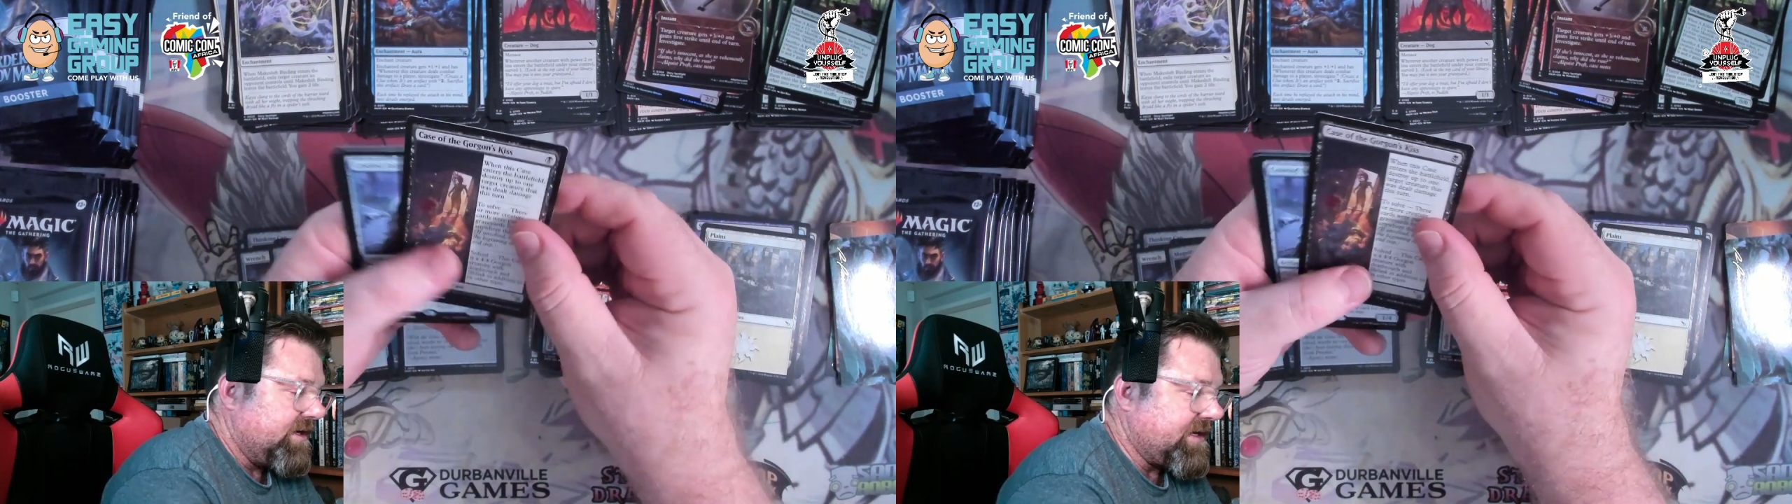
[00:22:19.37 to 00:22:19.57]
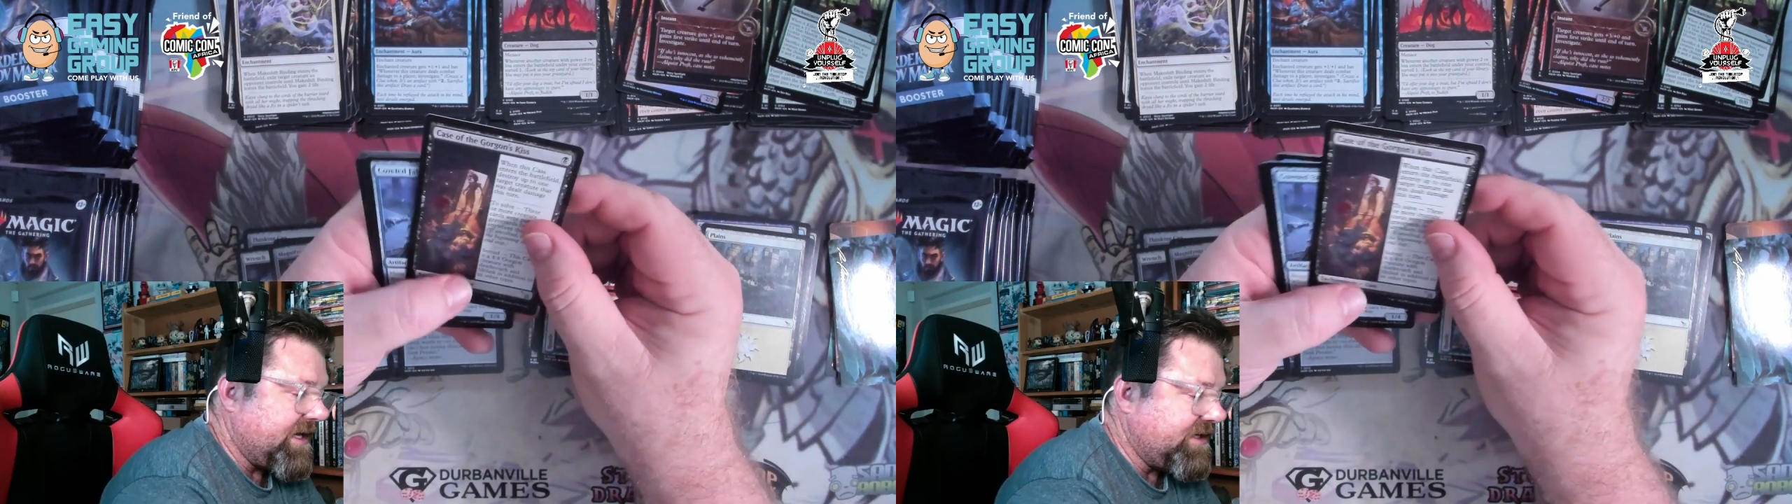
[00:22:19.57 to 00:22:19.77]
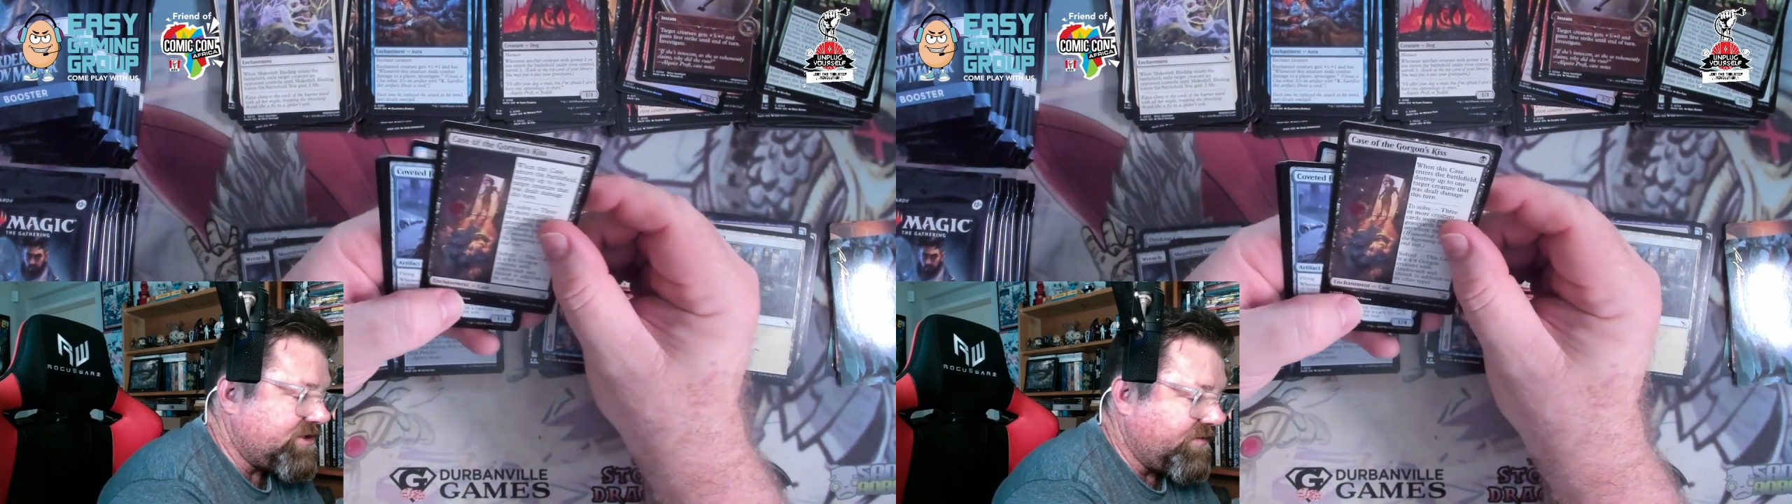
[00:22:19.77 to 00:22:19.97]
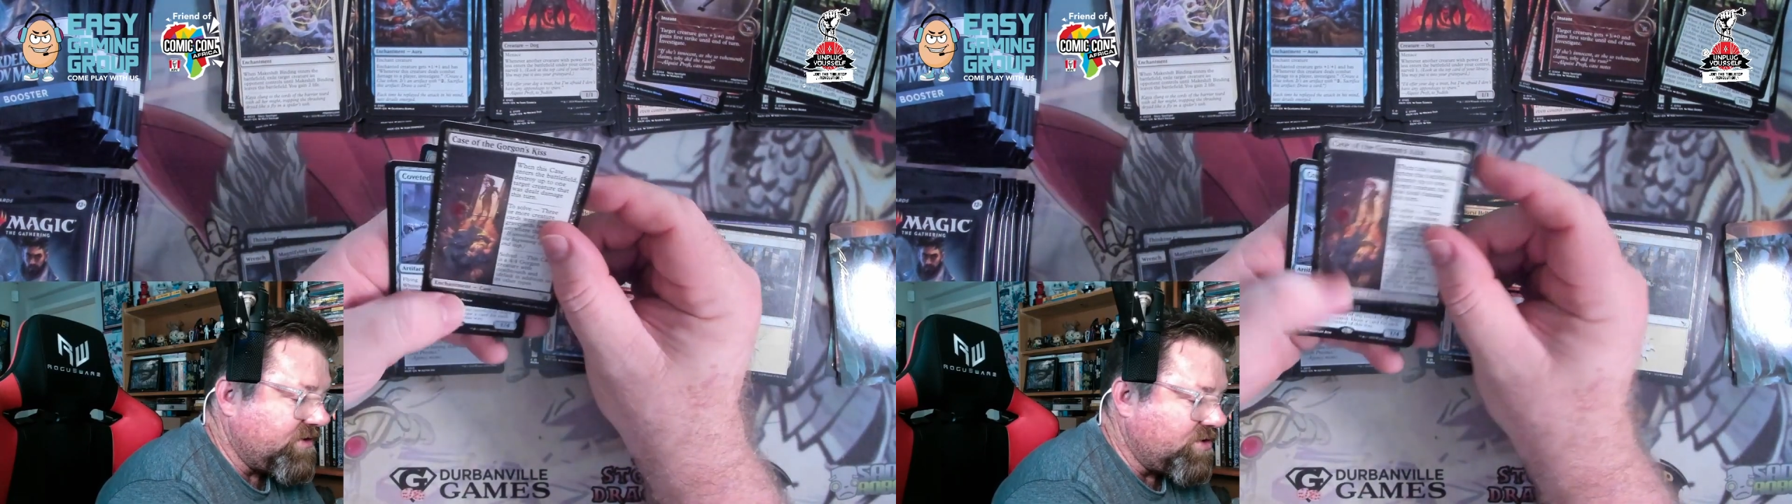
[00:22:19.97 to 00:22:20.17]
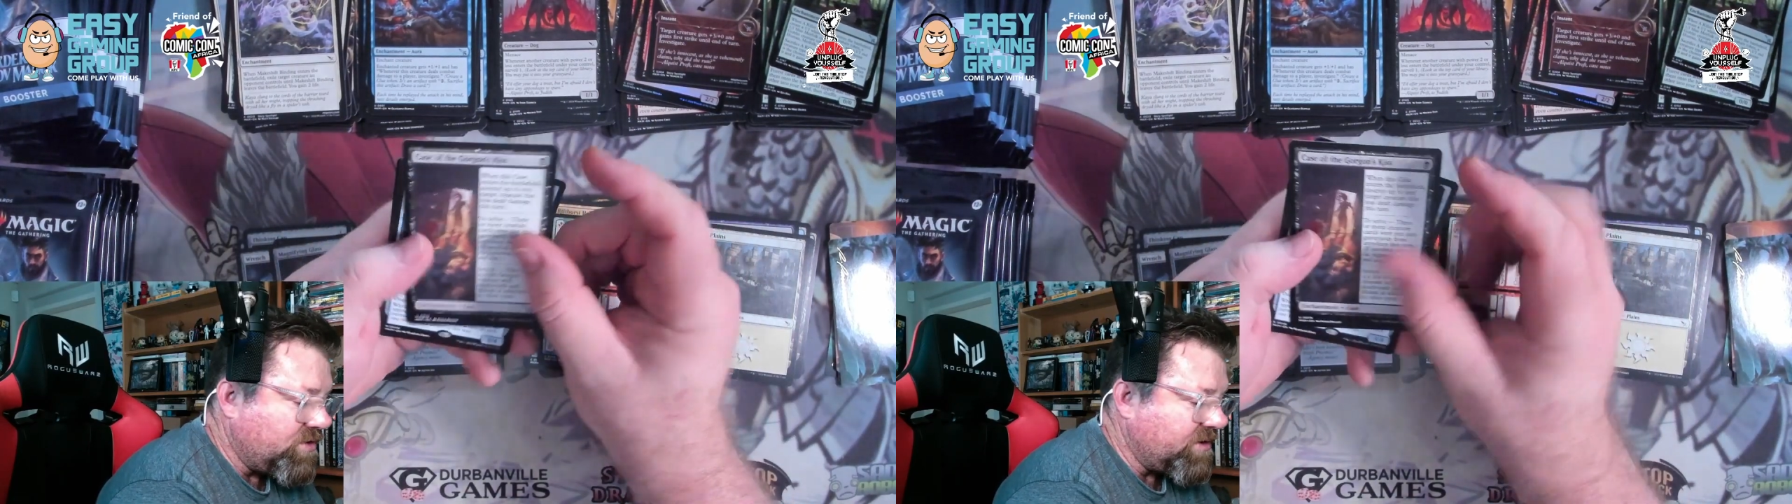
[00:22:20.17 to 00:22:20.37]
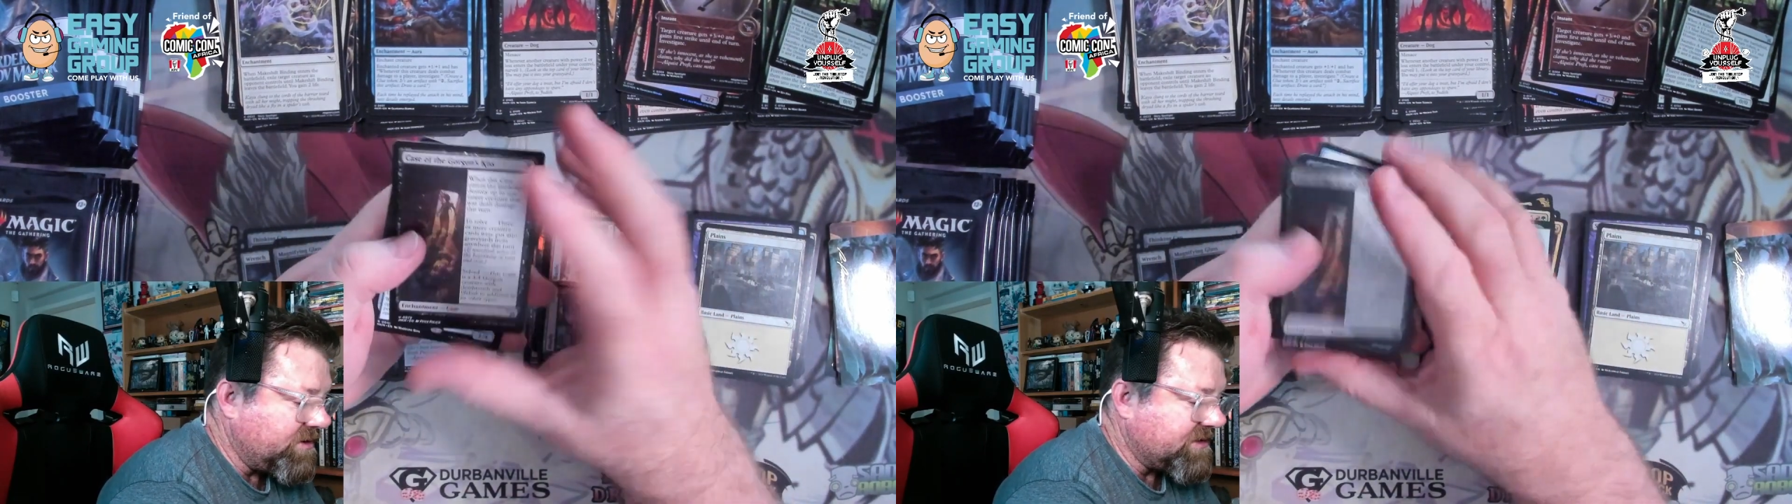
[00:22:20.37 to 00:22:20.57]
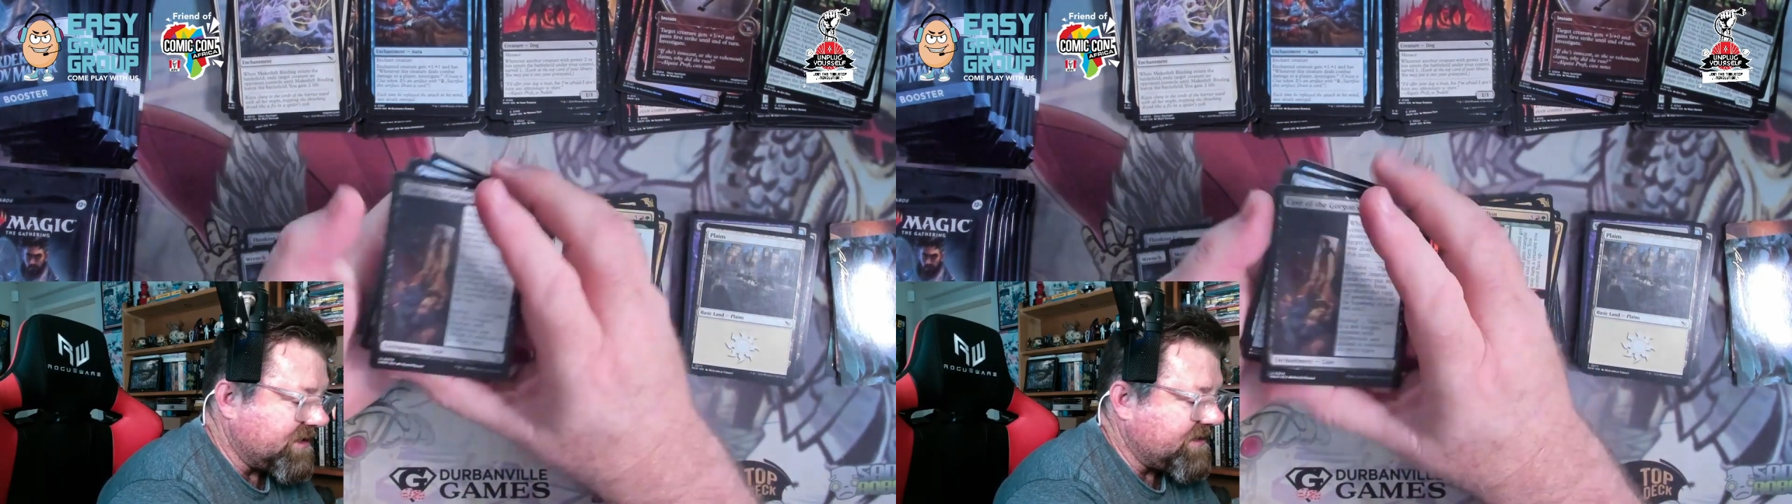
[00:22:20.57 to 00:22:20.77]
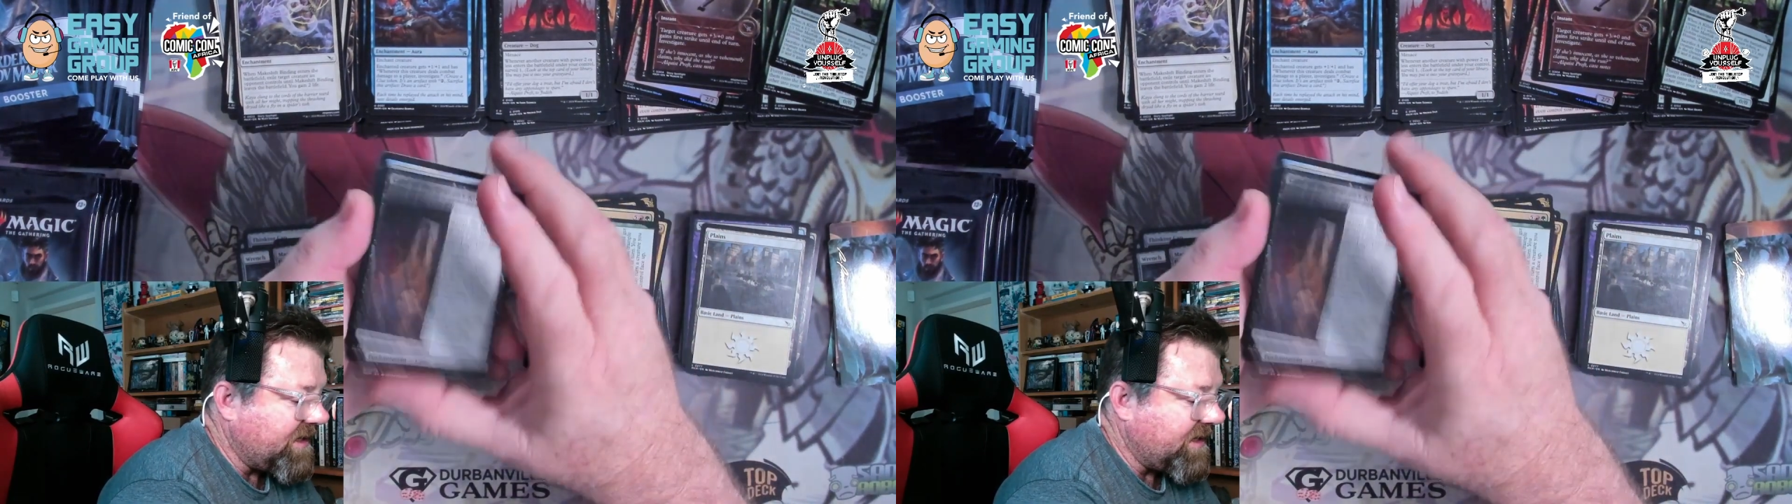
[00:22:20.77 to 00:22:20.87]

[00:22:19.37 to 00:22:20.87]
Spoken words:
Case of the Gorgon's Kiss.